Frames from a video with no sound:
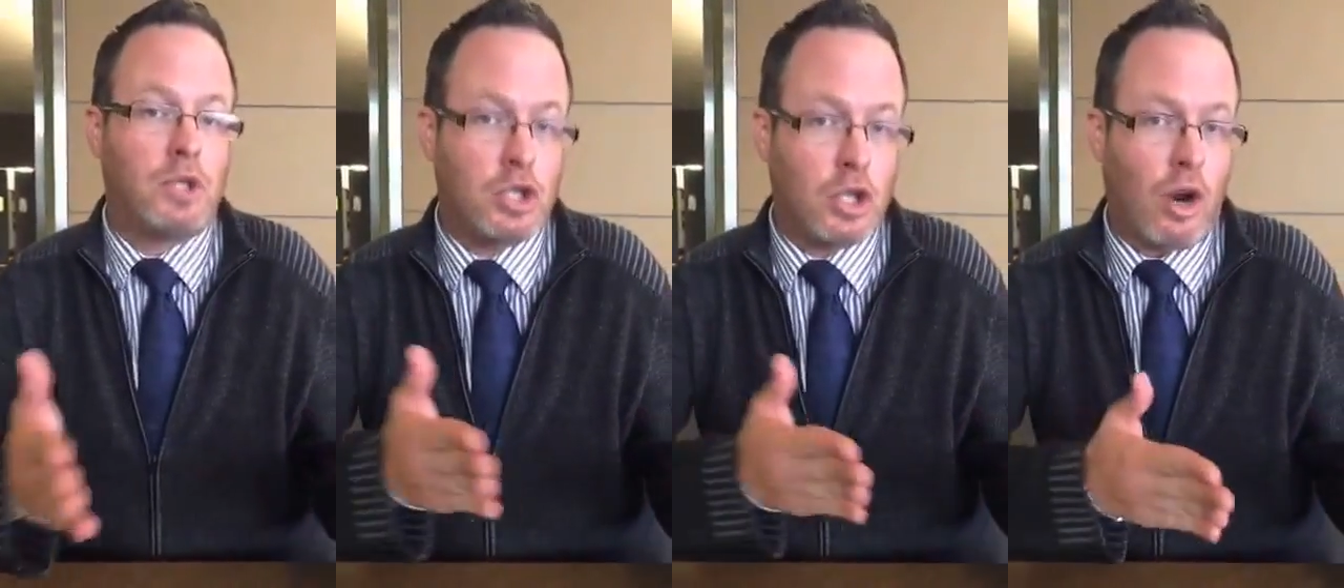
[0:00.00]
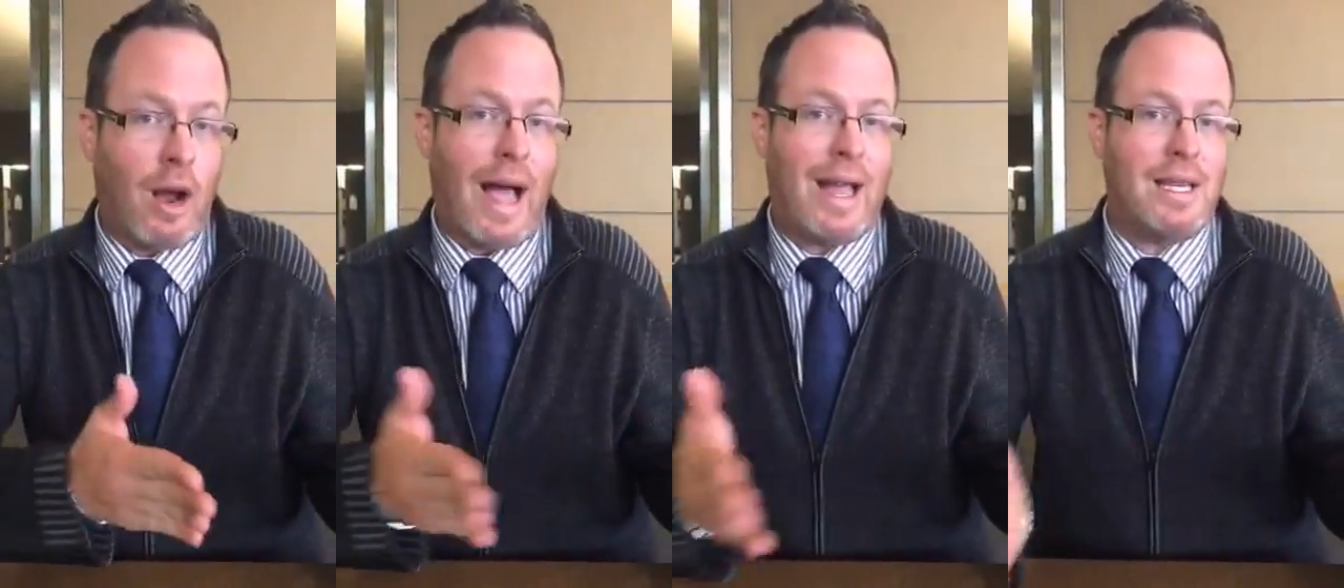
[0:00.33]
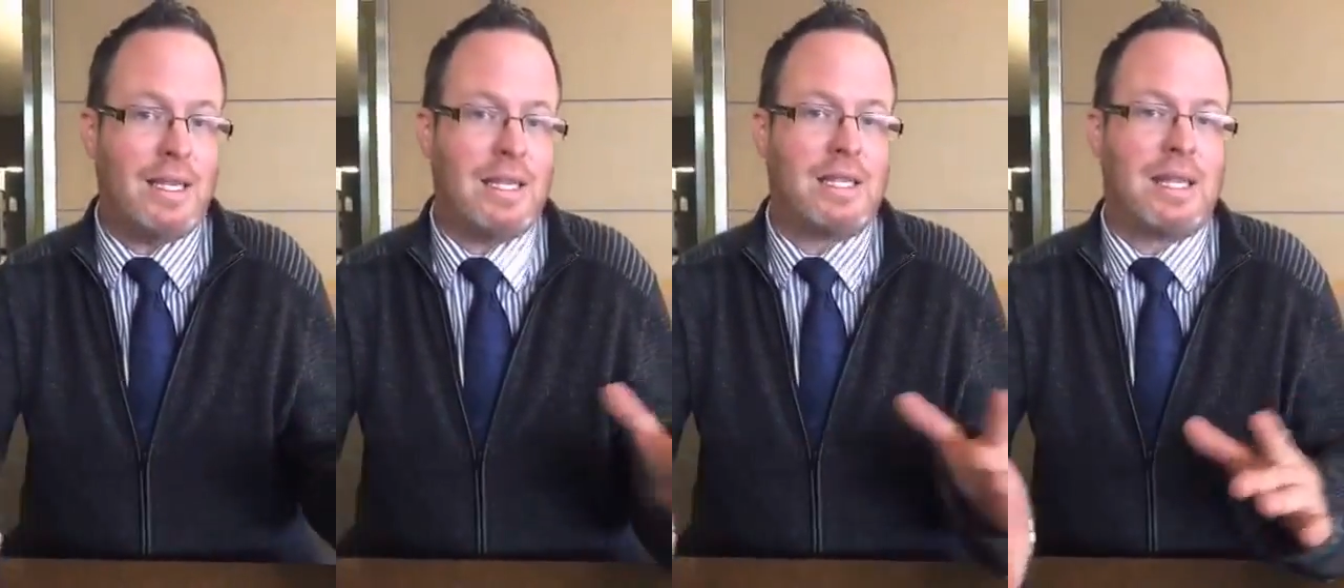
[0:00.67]
sure, I
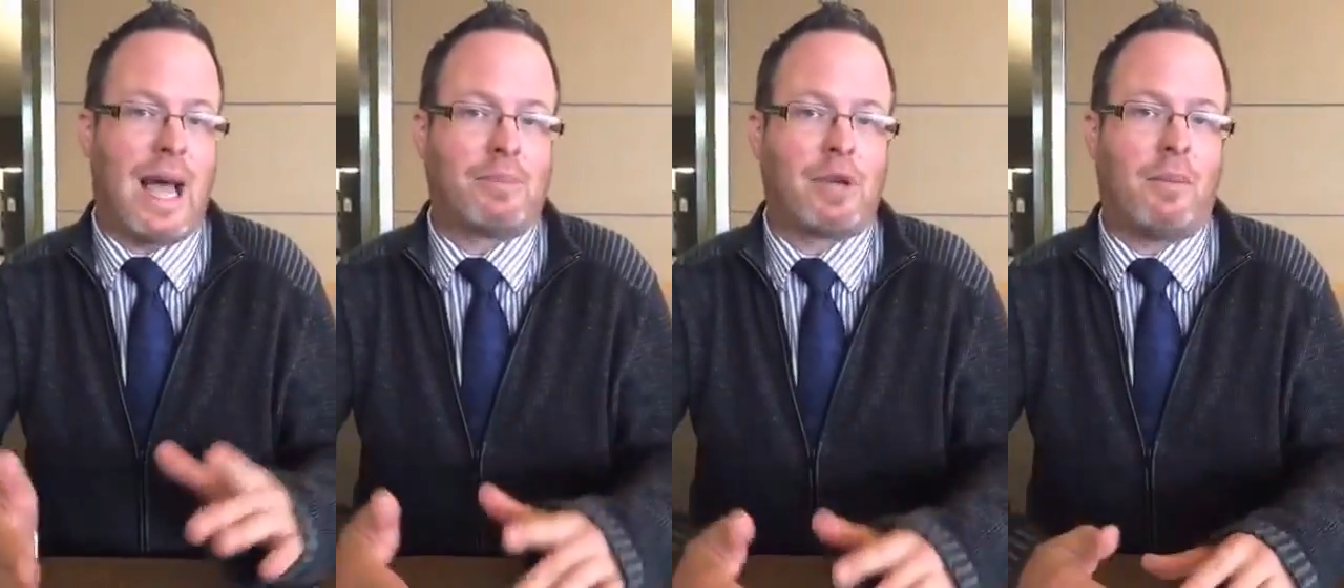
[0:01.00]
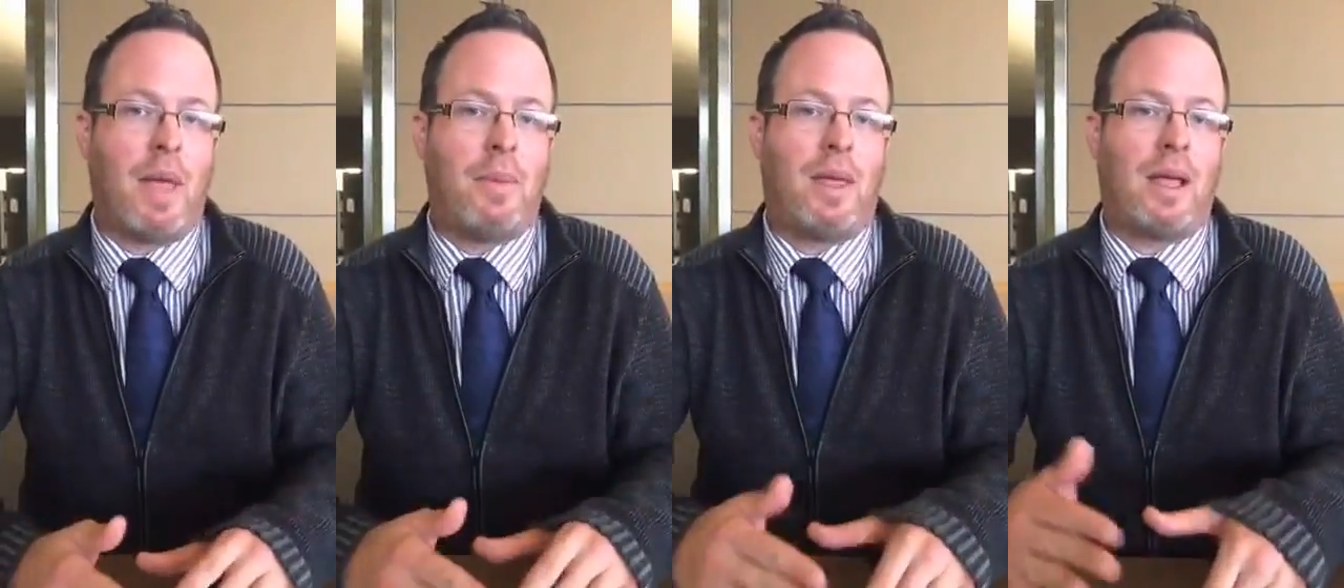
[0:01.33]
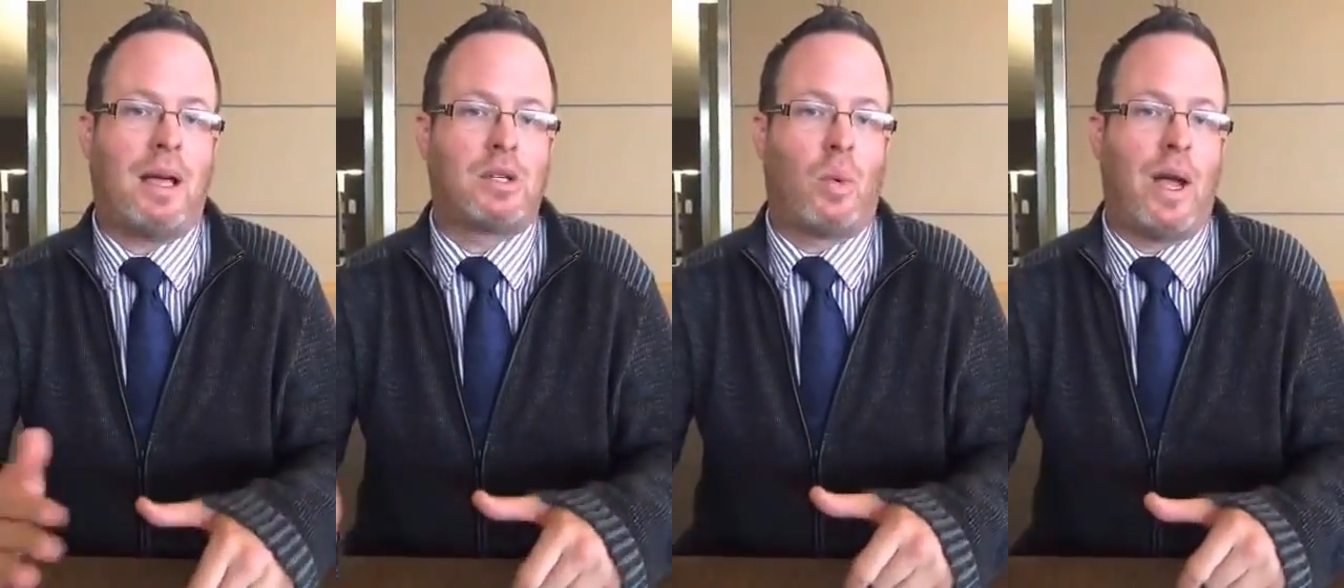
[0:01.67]
could see Snapchat maybe
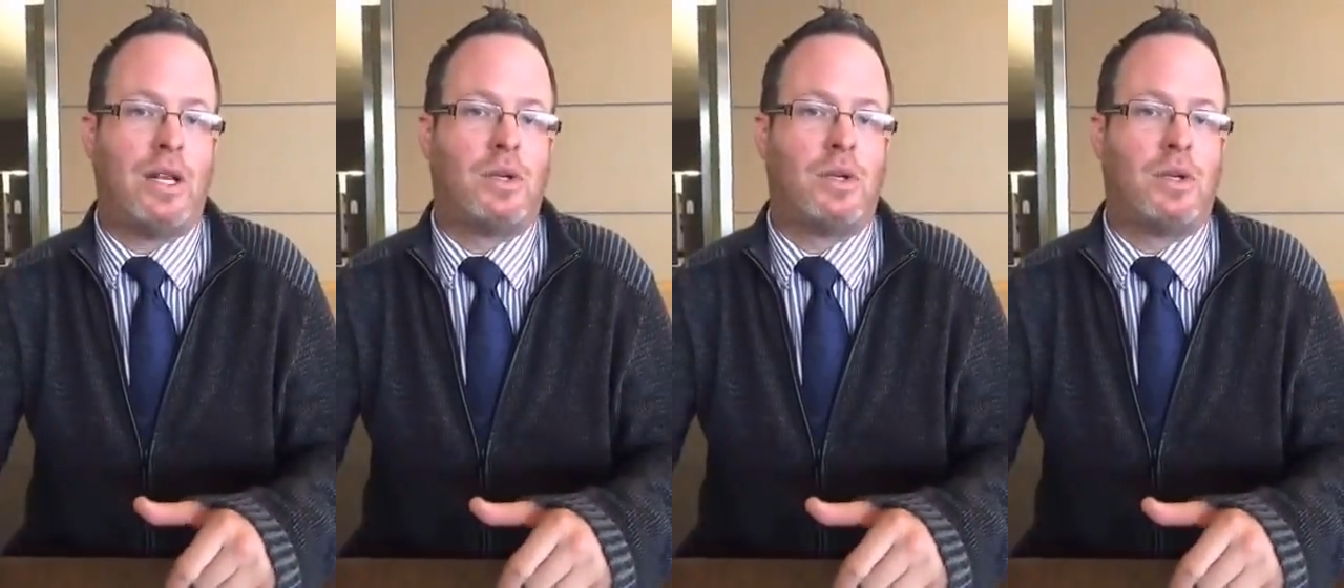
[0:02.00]
as a way